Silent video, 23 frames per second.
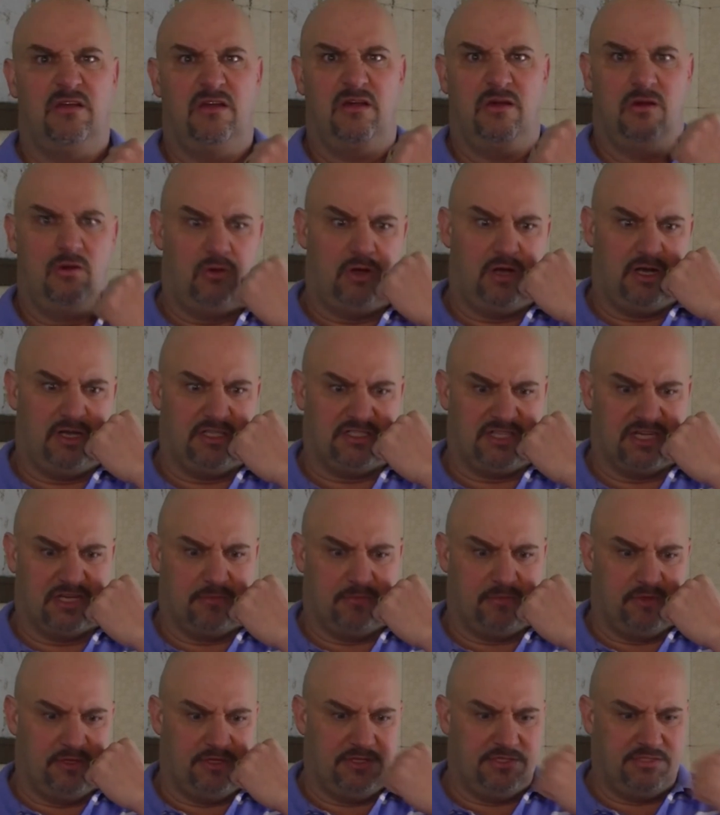Hold on a second,
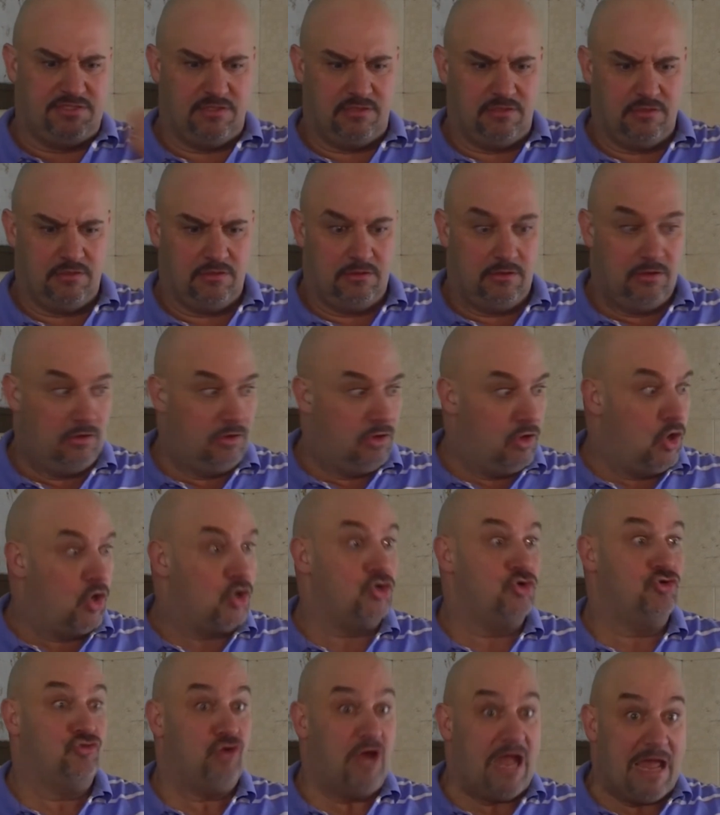please.
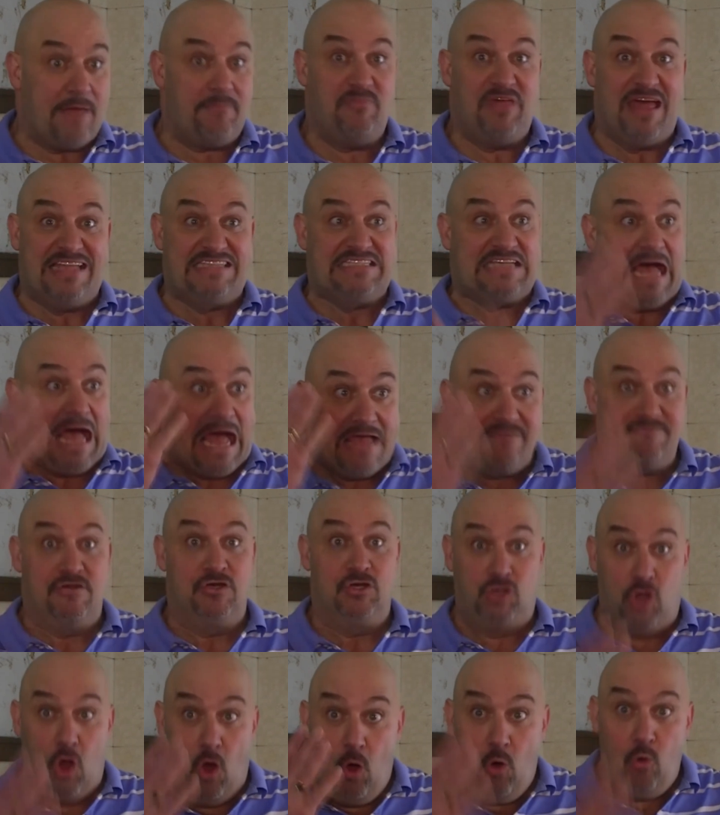Crap, that's
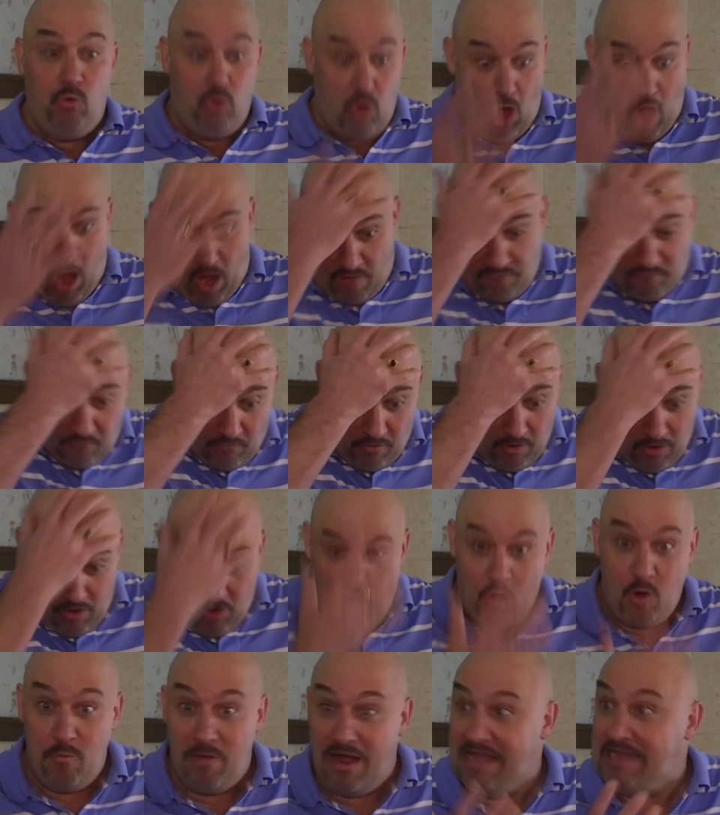Ivan Koloff.
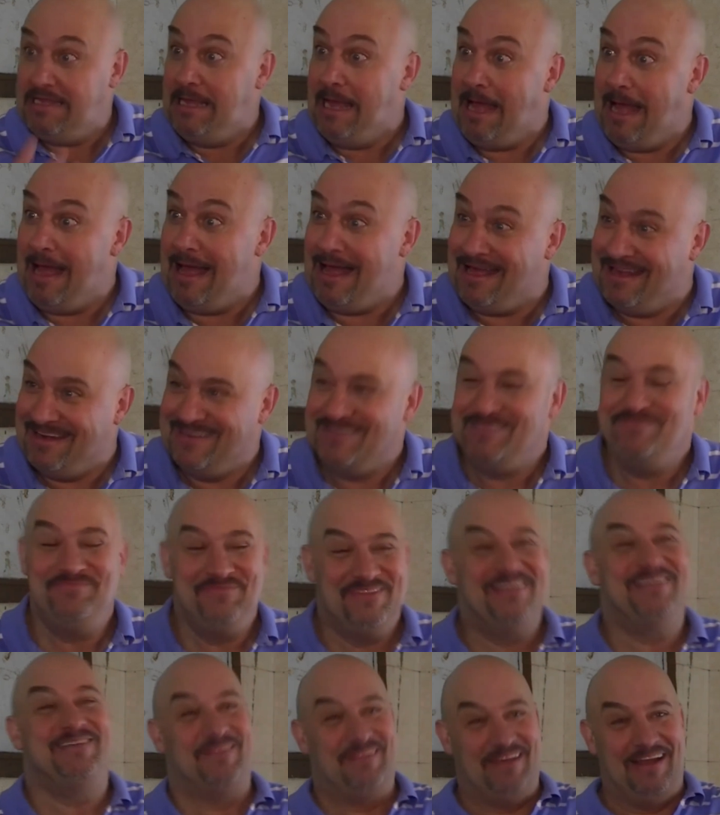Oh my God.
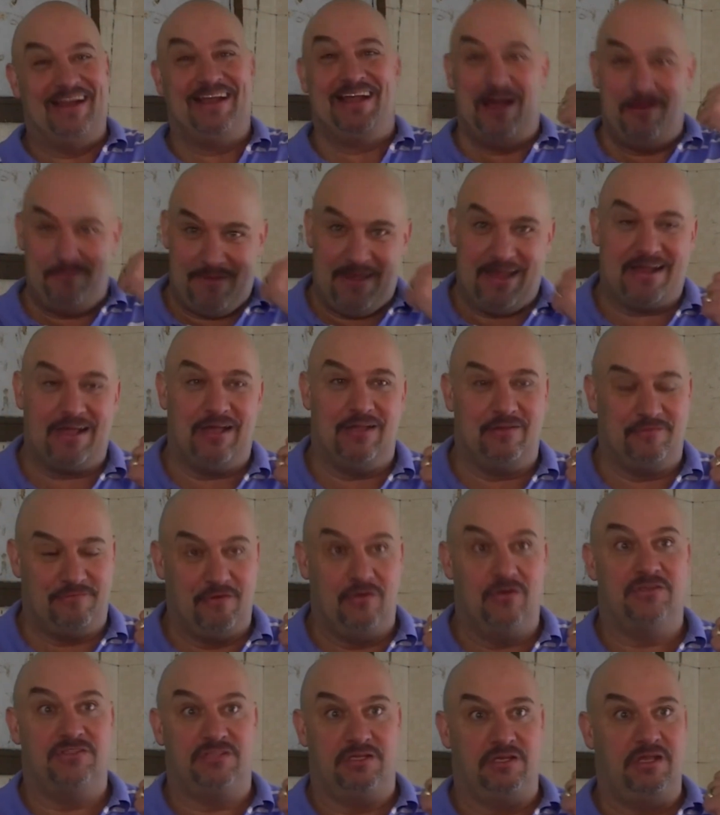So then I got back on the
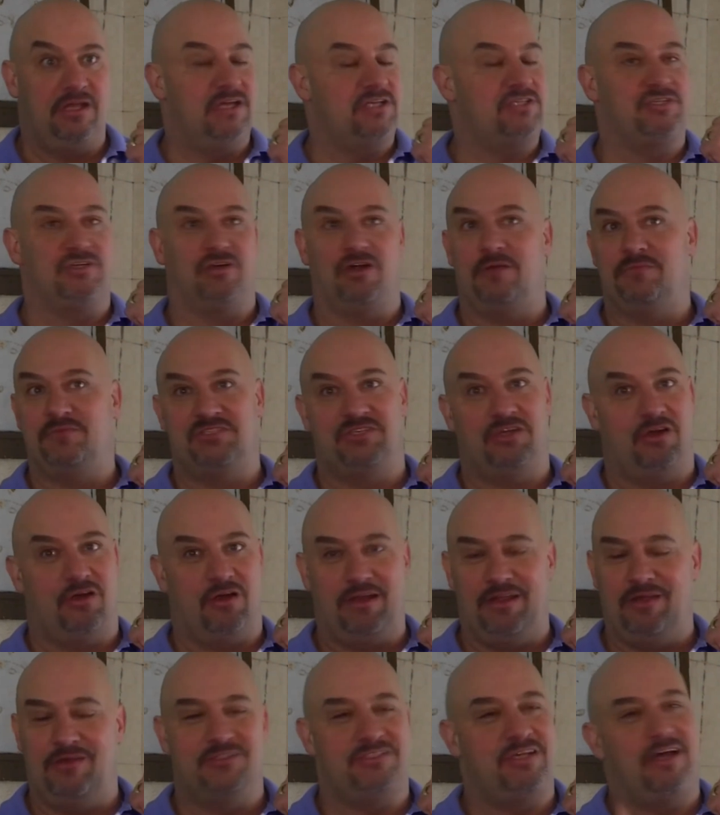phone and said, yes, sir, I'm sorry. And
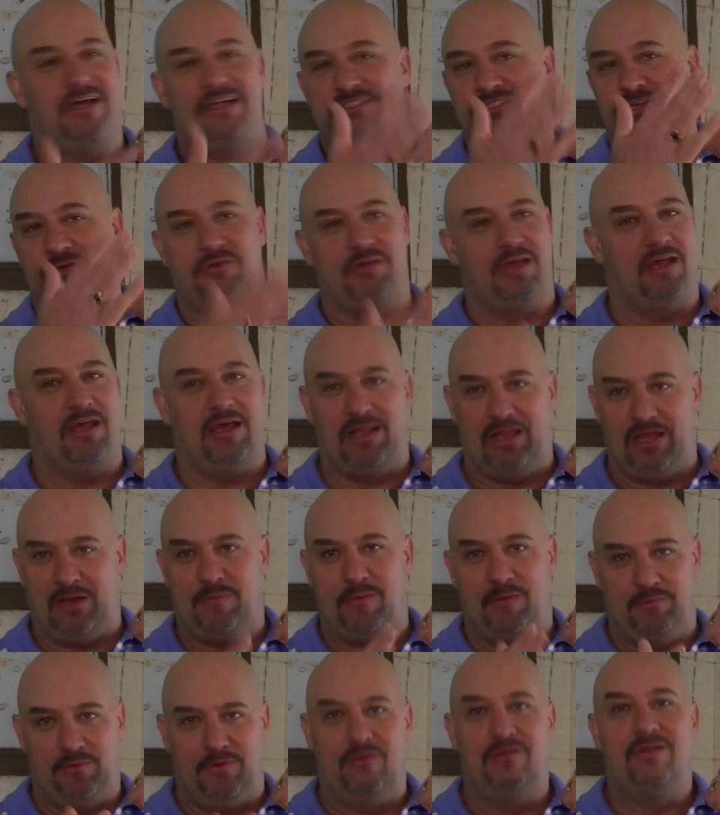he goes, it's okay. A lot of
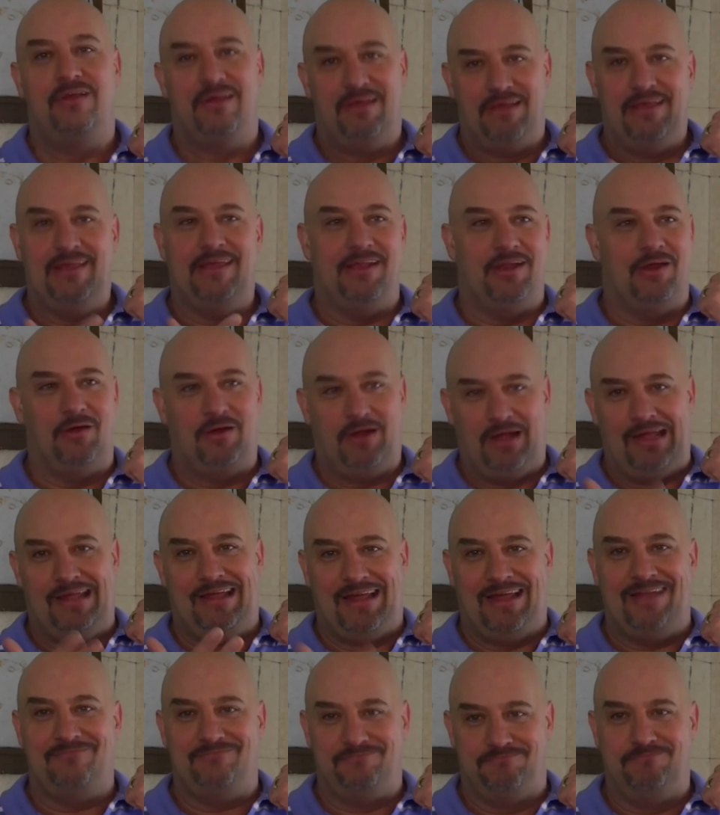people,
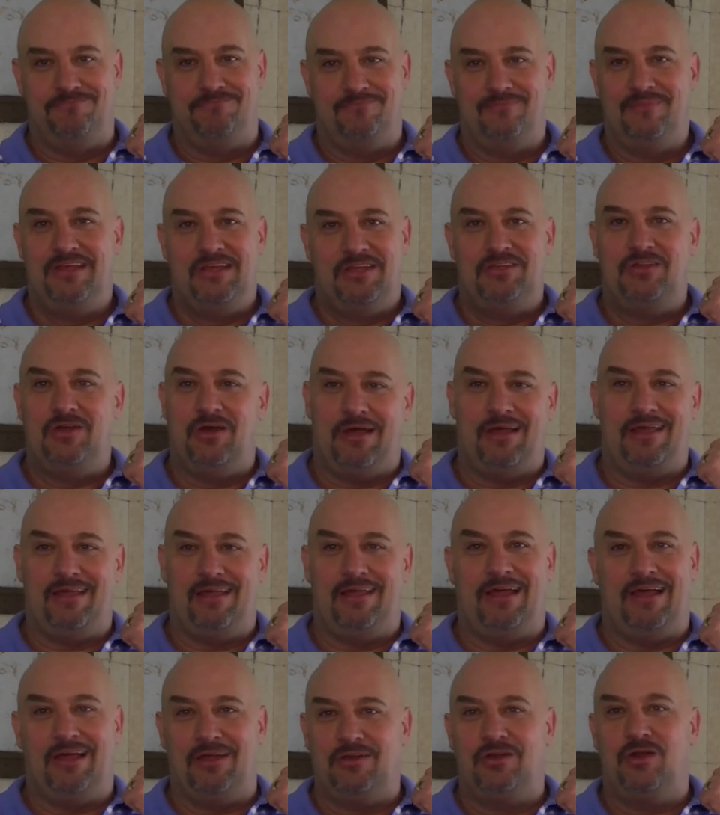
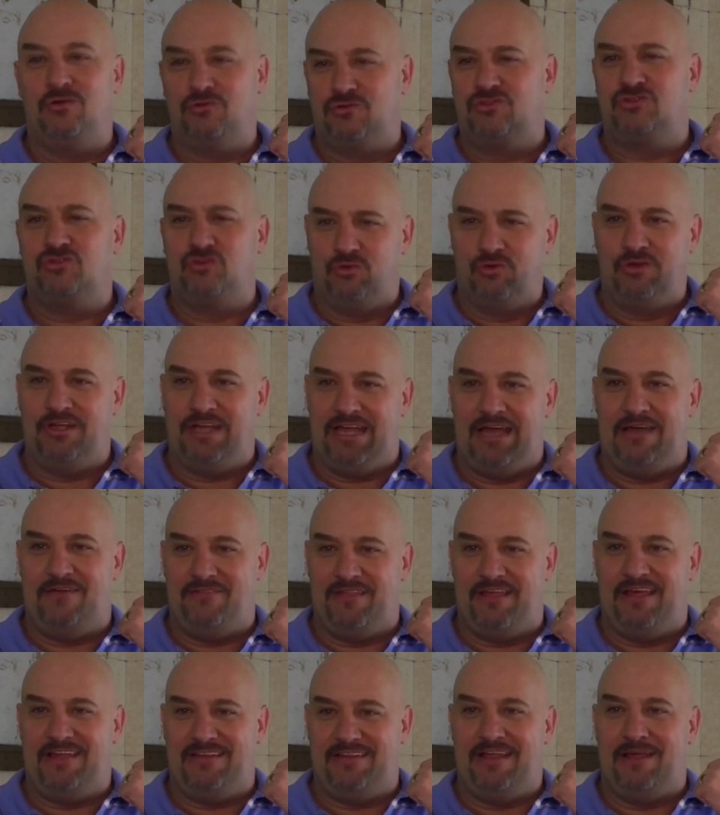I don't truly have
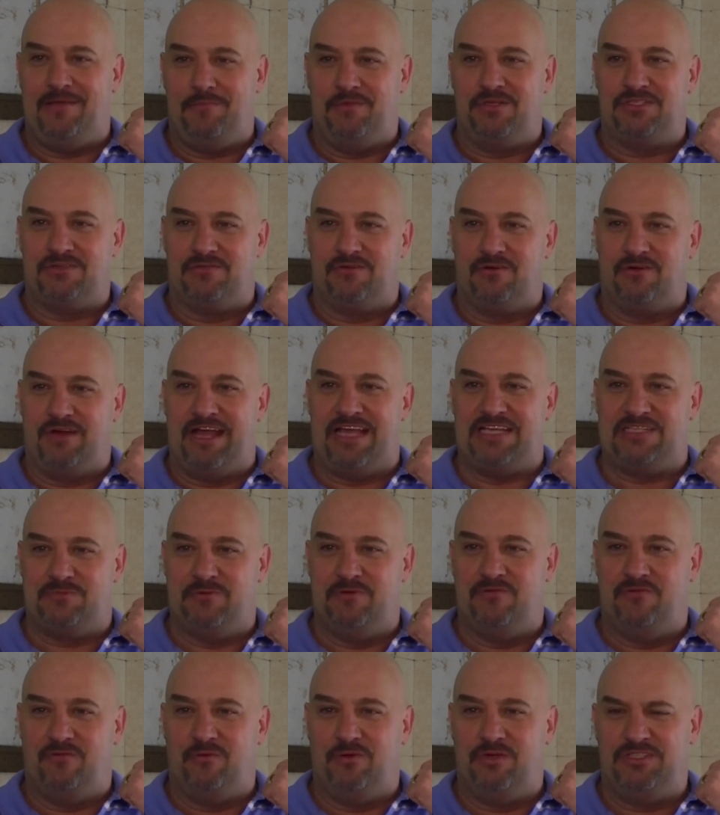that much of a raspy
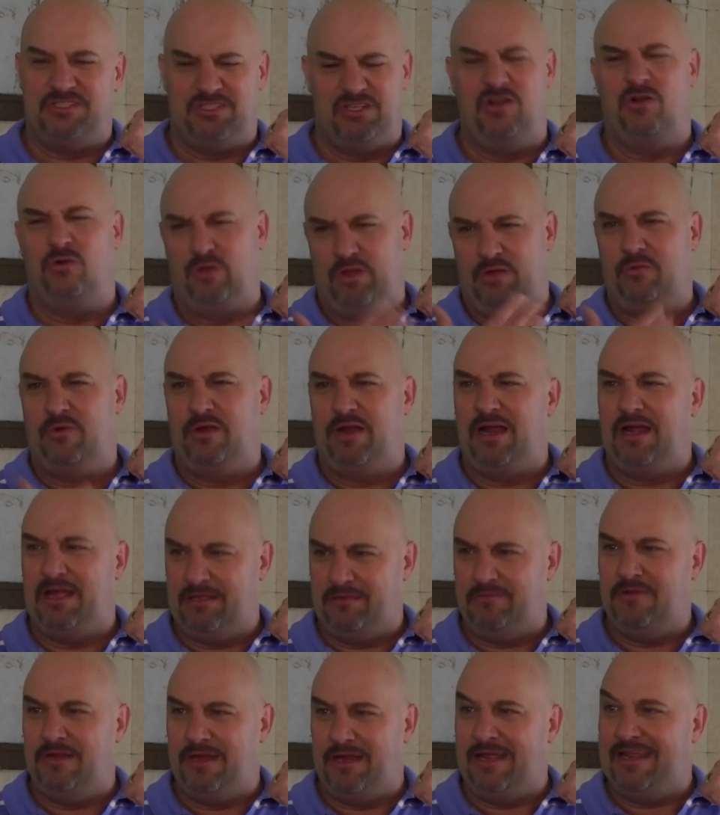voice, only when
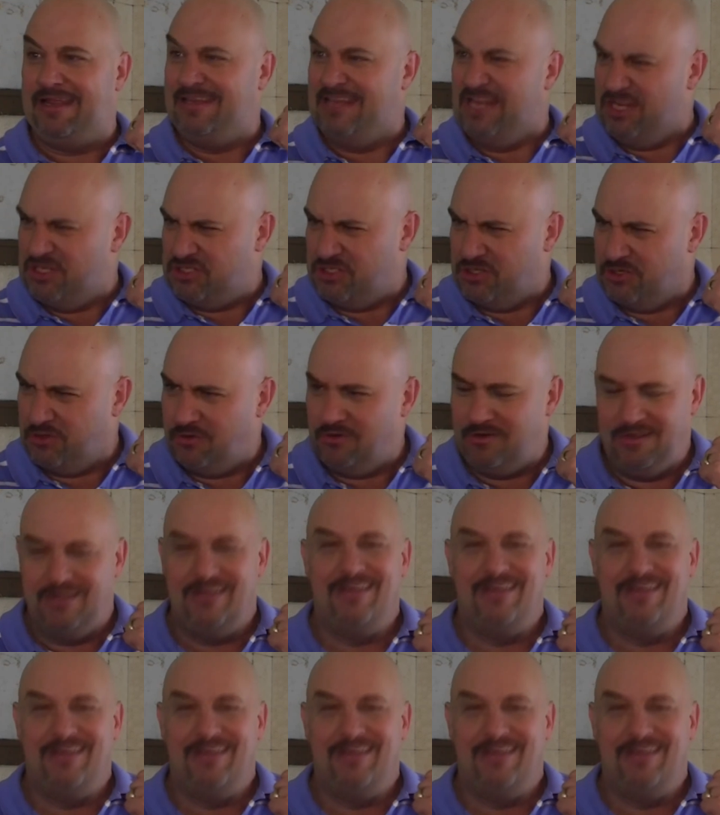I need to.